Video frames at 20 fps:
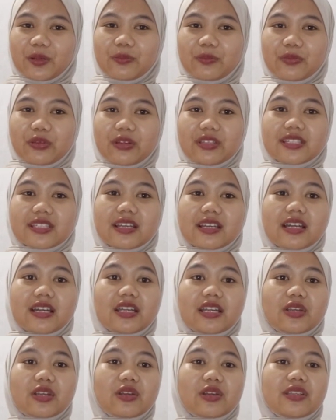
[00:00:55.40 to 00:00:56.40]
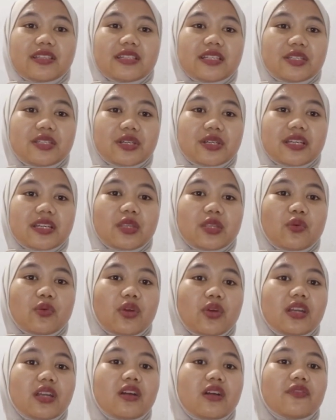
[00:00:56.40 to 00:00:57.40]
Bonds are considered
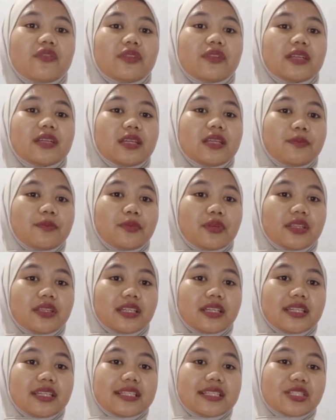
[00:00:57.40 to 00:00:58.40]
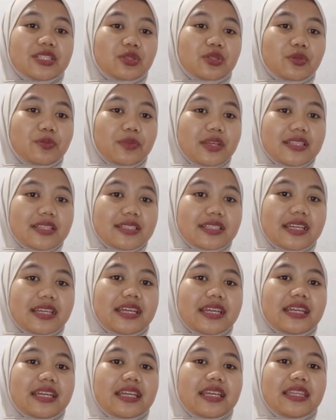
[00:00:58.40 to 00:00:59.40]
one of the important instruments
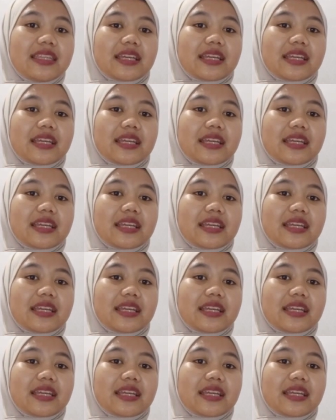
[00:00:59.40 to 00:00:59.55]
in the